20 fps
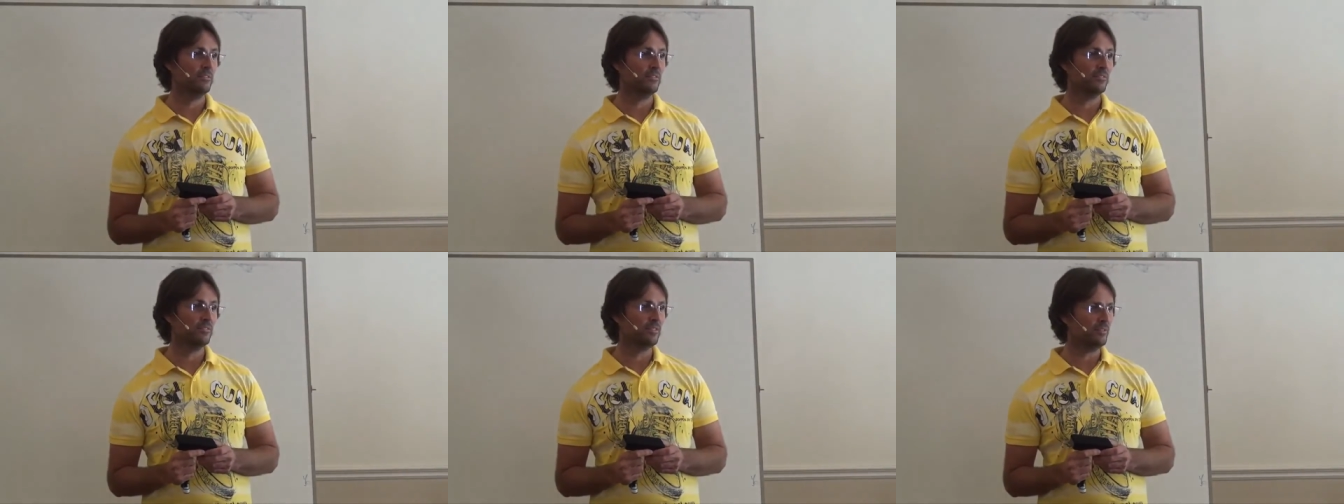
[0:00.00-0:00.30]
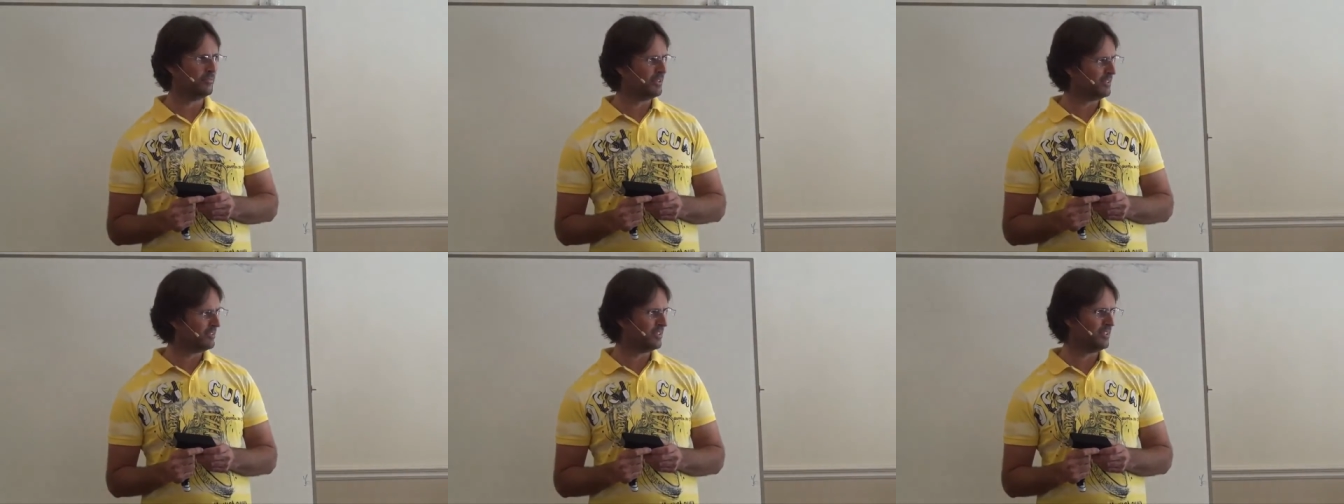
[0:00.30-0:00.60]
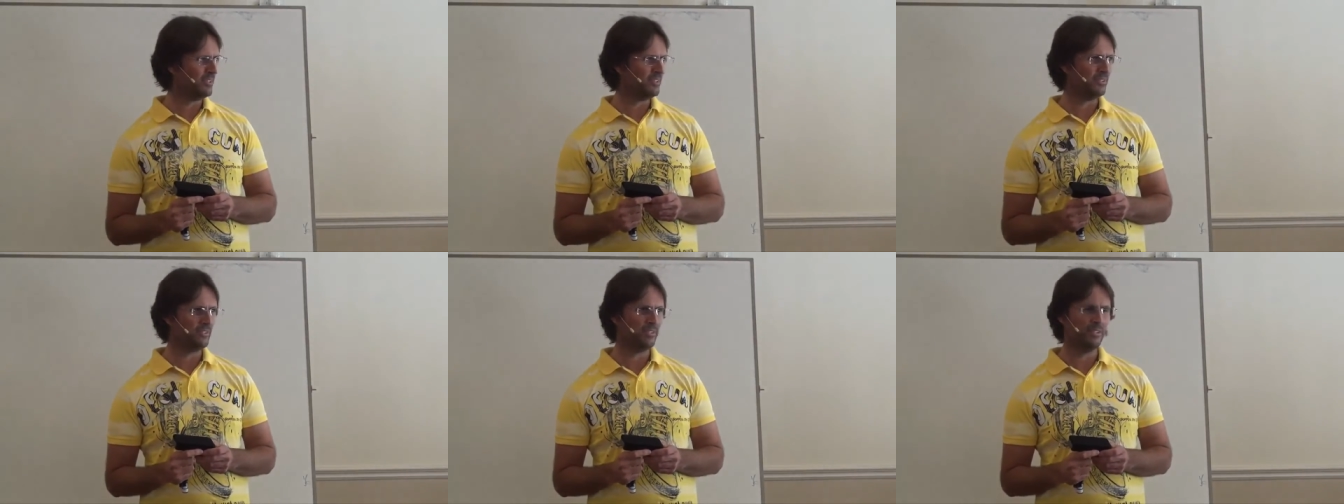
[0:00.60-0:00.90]
Does that make
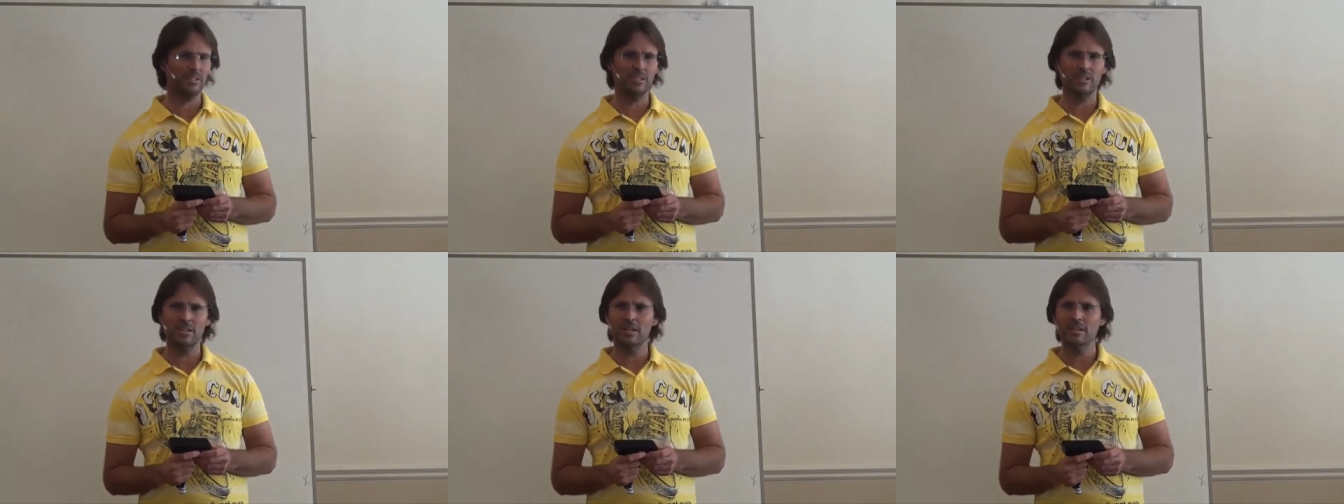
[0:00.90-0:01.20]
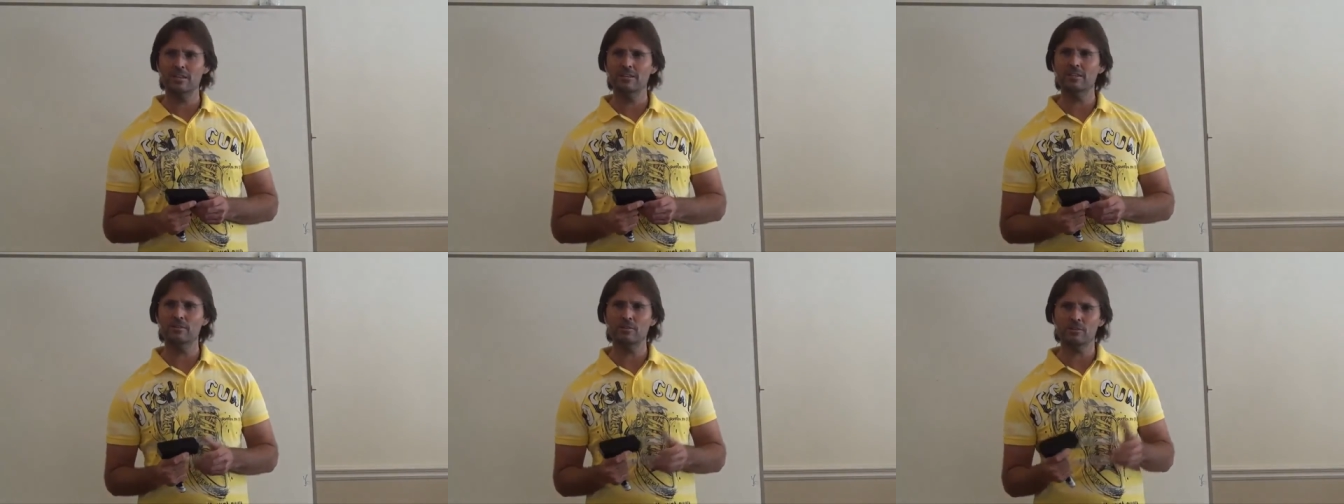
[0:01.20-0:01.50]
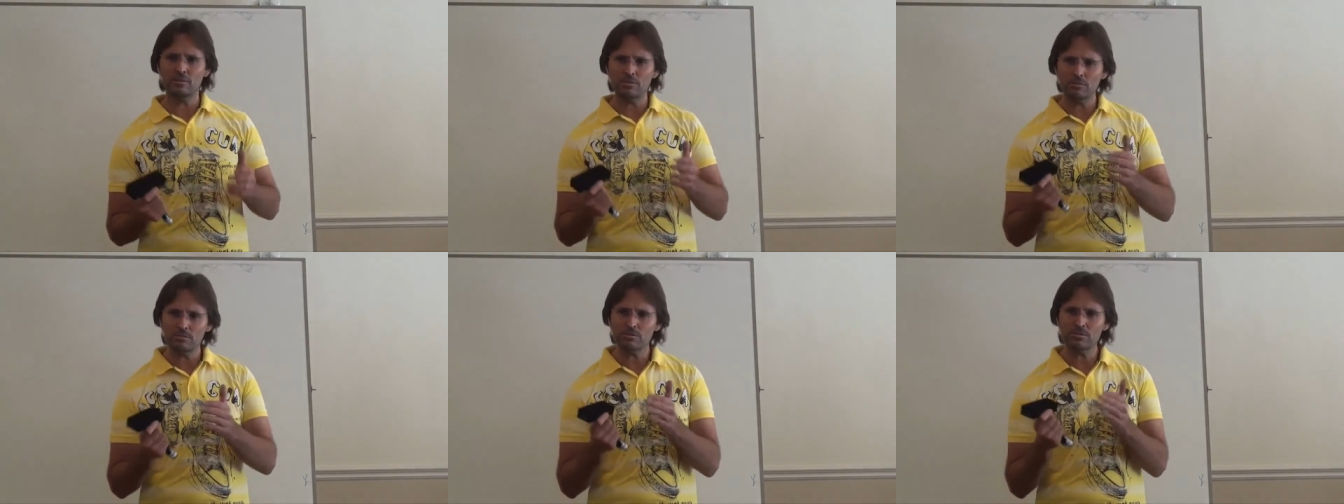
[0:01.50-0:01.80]
sense? There are
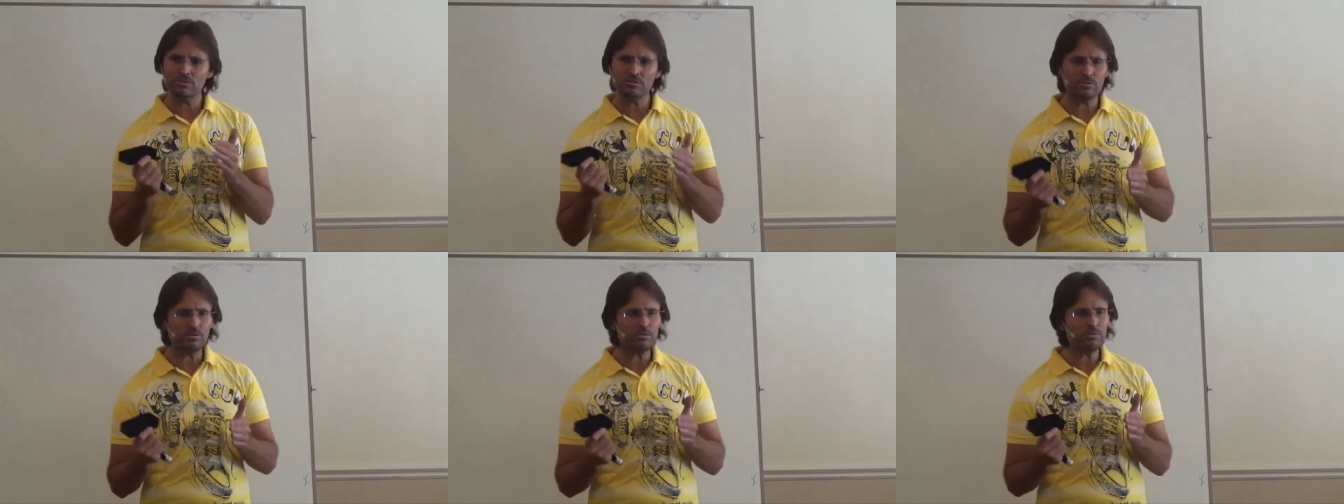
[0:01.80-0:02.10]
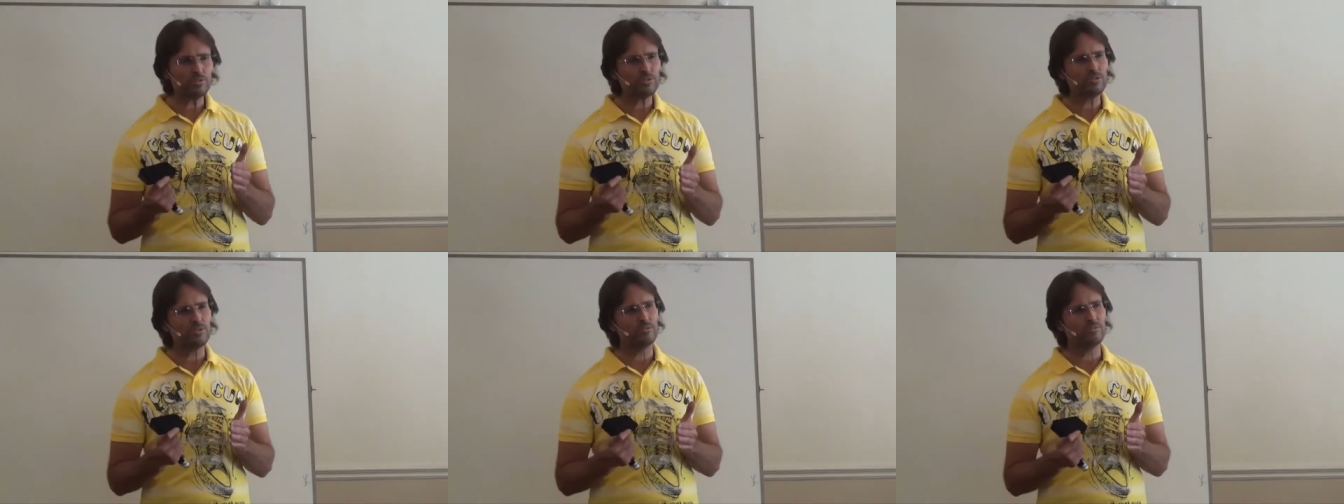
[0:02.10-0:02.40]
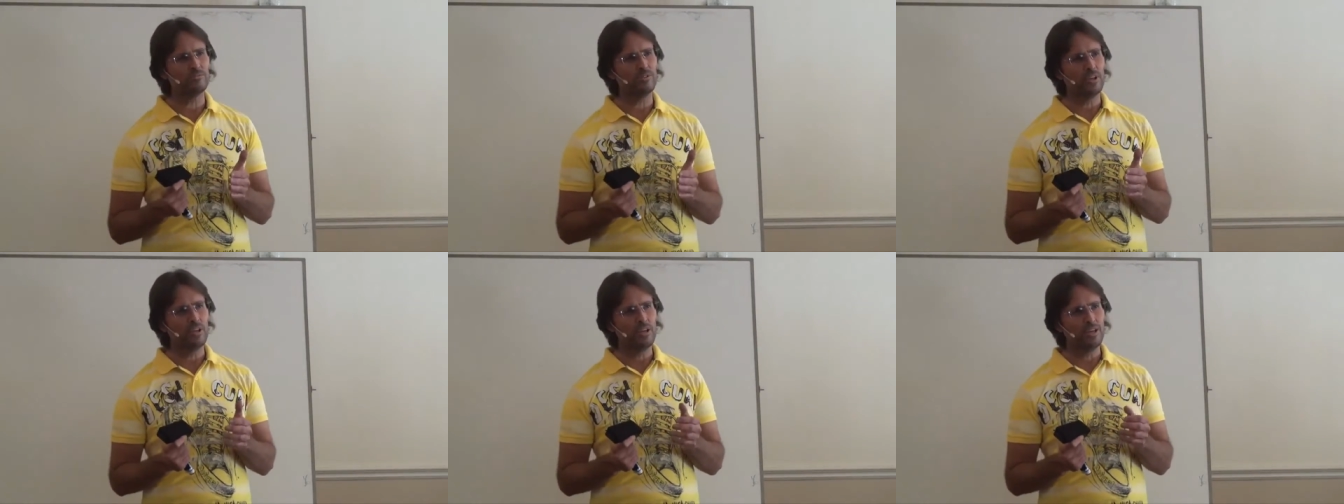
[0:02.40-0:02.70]
all sorts of